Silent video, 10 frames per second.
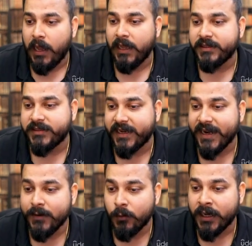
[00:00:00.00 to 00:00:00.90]
The
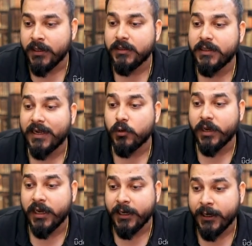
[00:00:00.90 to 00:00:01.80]
second one that you
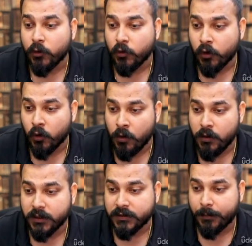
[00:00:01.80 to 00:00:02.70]
really need to
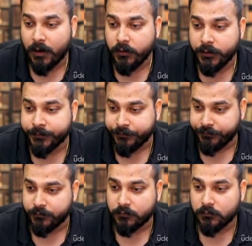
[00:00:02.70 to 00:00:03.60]
know is about
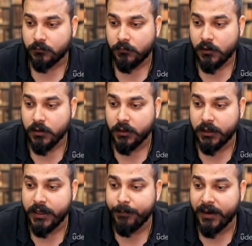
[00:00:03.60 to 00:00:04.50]

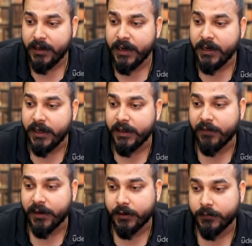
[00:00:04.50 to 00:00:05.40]
dependent
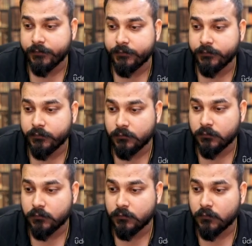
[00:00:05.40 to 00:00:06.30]
event.
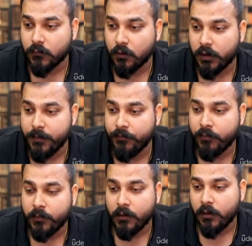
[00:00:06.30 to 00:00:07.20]
Okay.
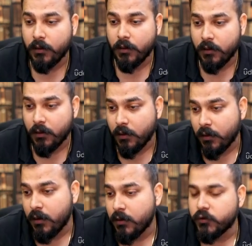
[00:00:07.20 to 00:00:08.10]

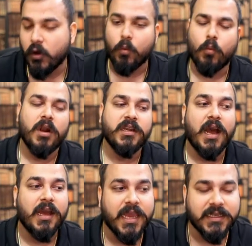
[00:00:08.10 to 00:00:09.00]
So what
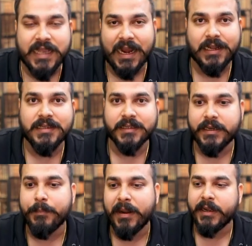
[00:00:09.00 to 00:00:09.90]
exactly is
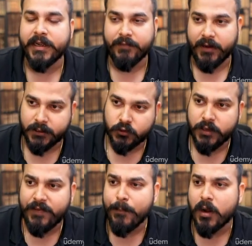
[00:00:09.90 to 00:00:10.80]
independent event? So
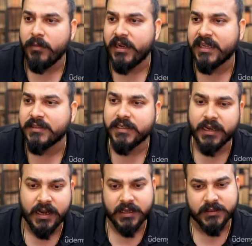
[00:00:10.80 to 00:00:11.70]
if I probably
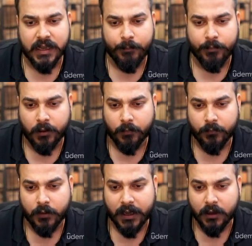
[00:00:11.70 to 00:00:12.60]
consider an example
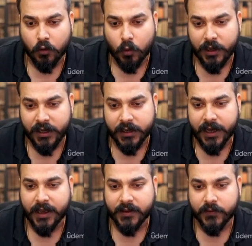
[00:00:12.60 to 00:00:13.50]
like rolling a
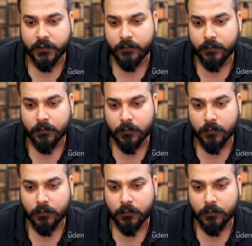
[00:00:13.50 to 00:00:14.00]
dice.